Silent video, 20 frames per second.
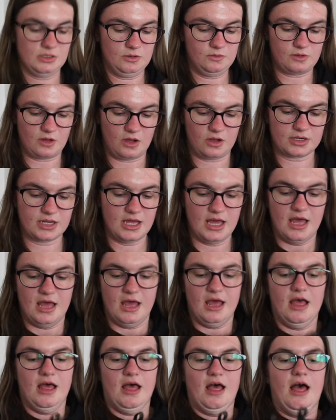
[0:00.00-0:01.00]
Oh God,
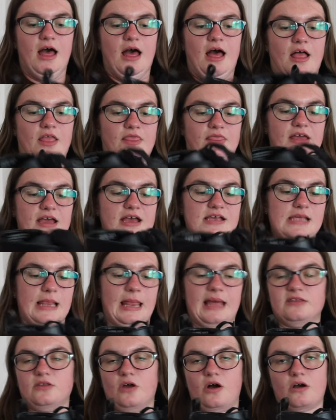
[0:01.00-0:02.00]
these are
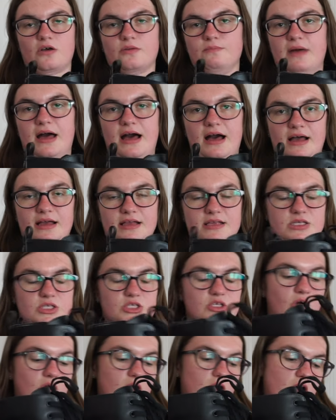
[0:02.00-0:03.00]
like Doc Martens
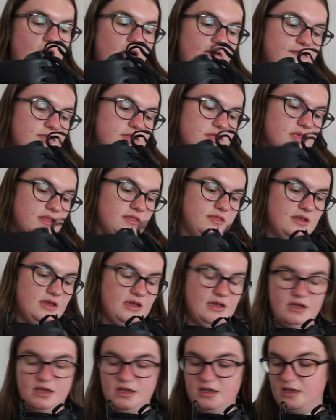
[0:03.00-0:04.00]
knockoffs.
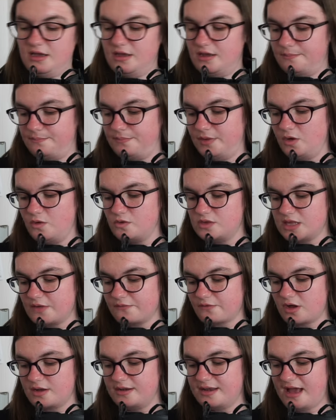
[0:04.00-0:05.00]
The boots
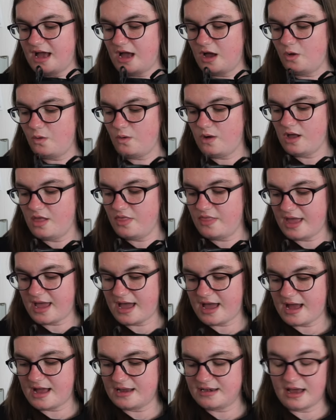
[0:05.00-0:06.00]
I've got now, they
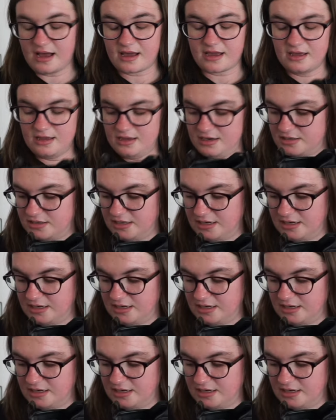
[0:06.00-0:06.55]
are knackered.